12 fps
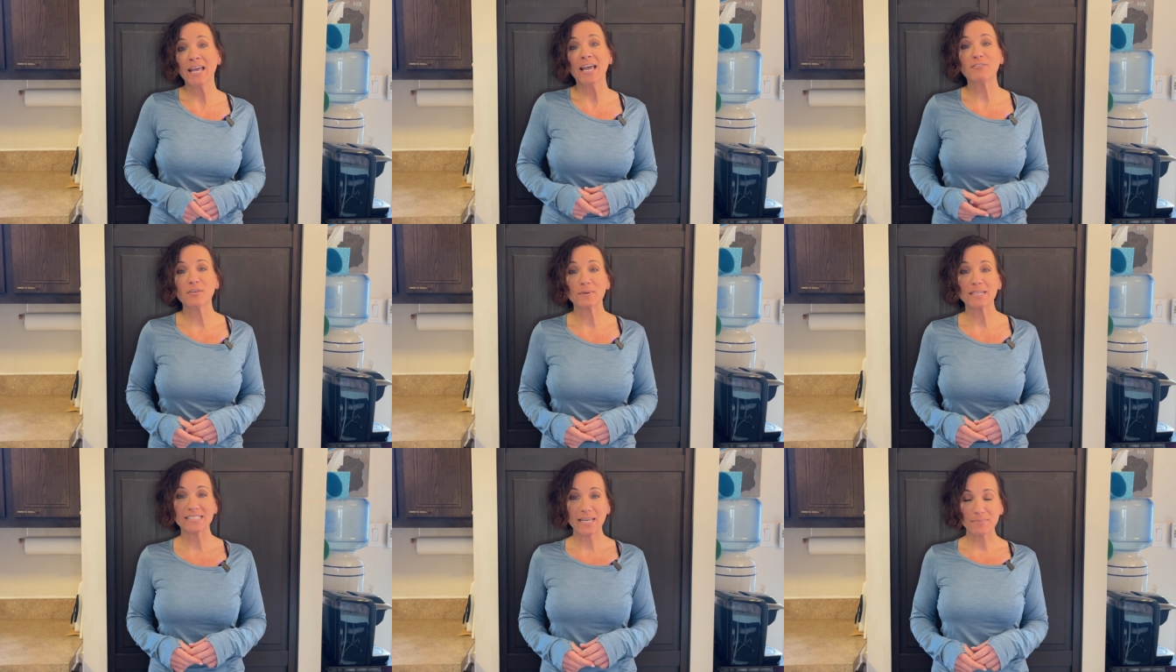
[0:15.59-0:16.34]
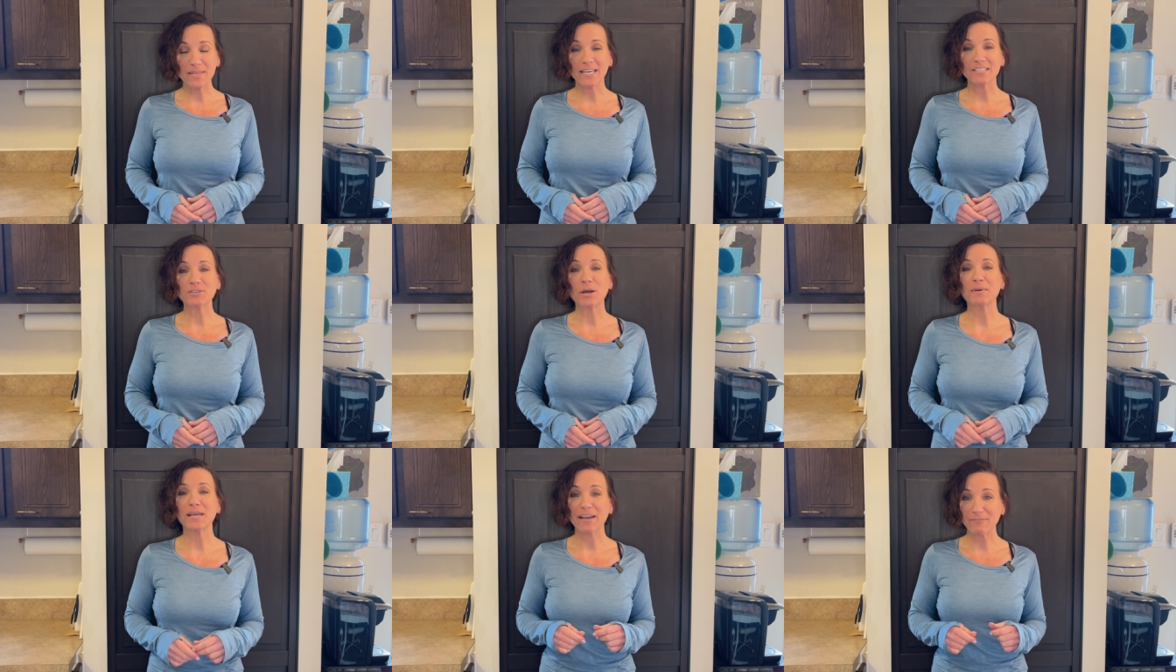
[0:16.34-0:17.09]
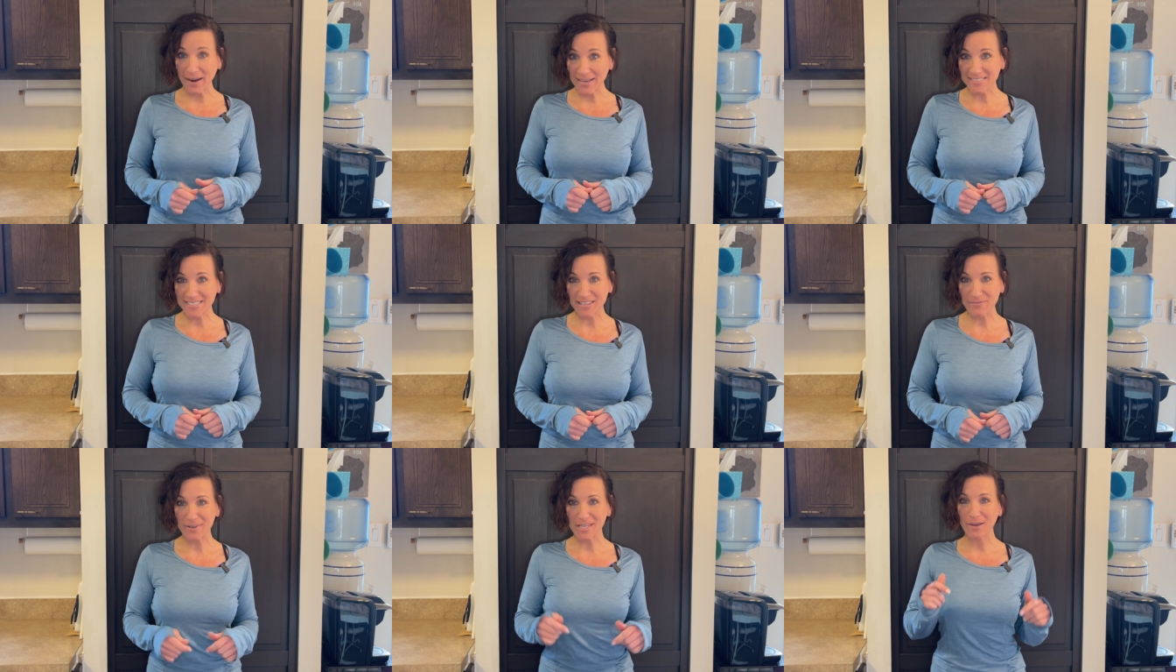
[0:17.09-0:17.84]
If you want to skip the intro and get right into the
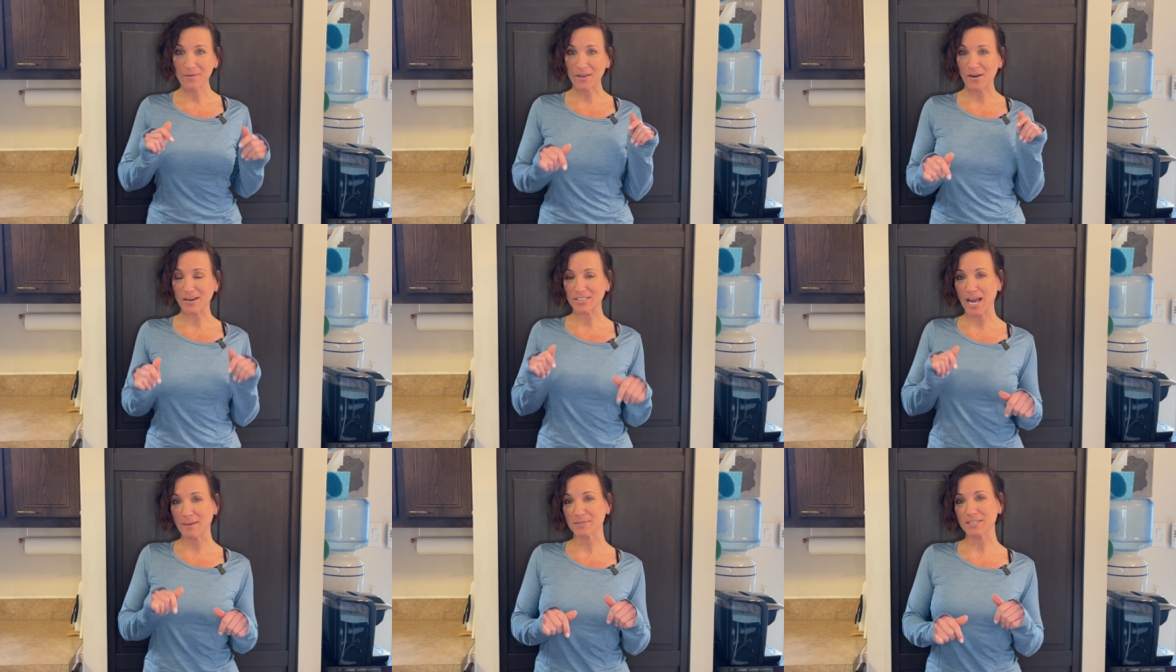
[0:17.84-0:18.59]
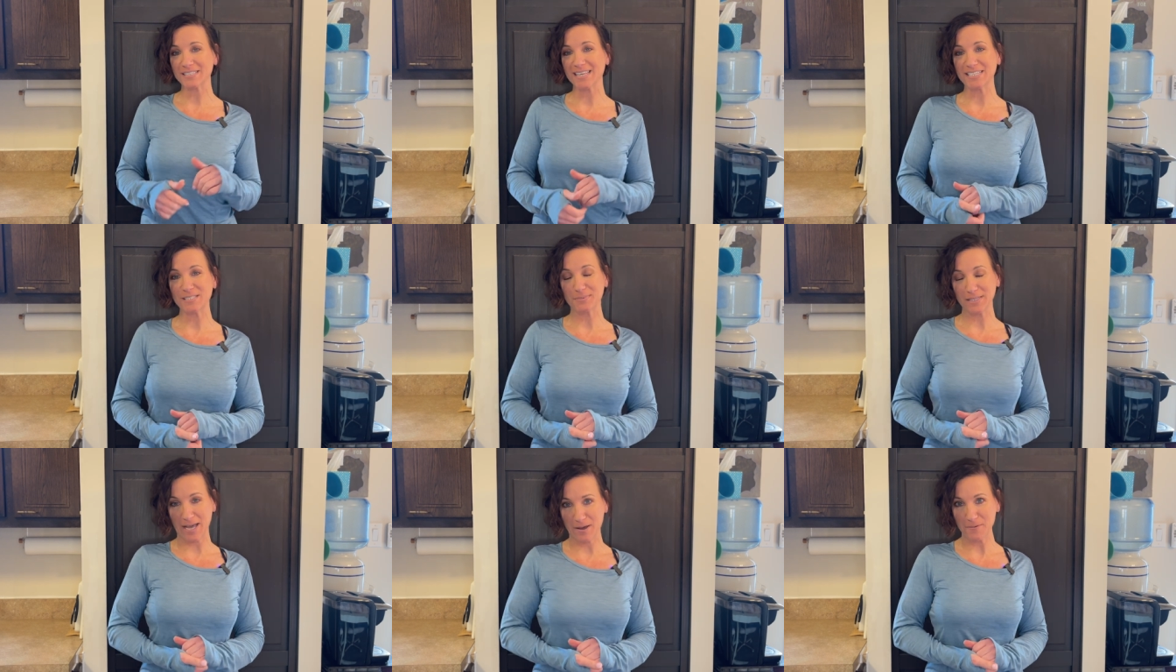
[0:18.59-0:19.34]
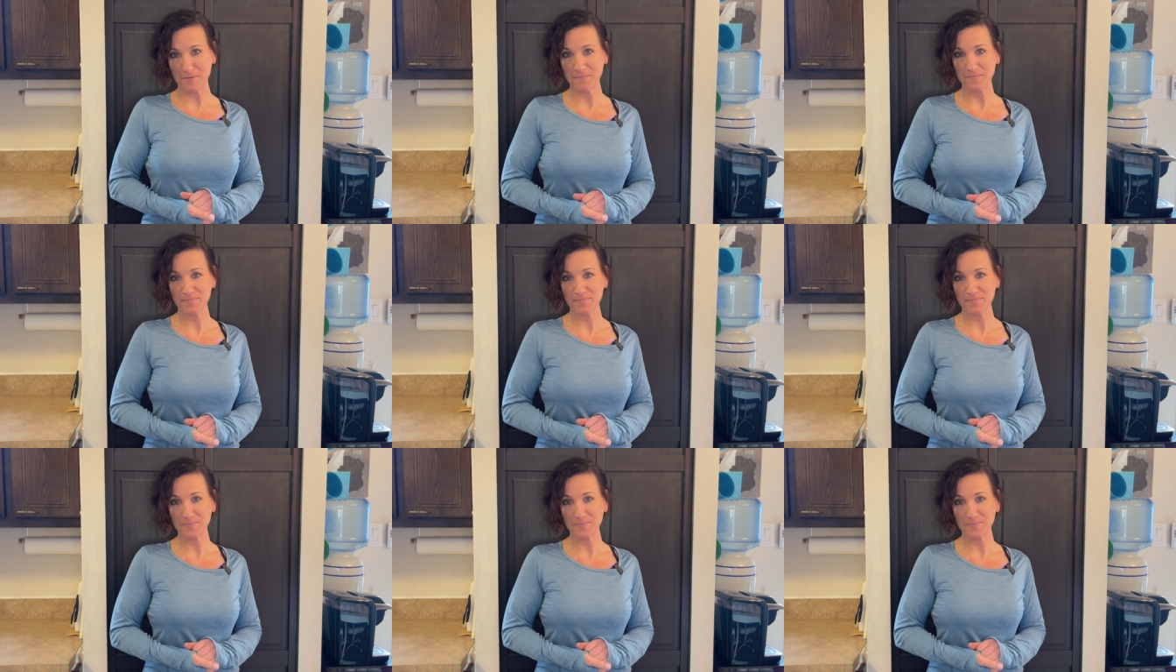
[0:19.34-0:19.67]
video, there are chapters linked below.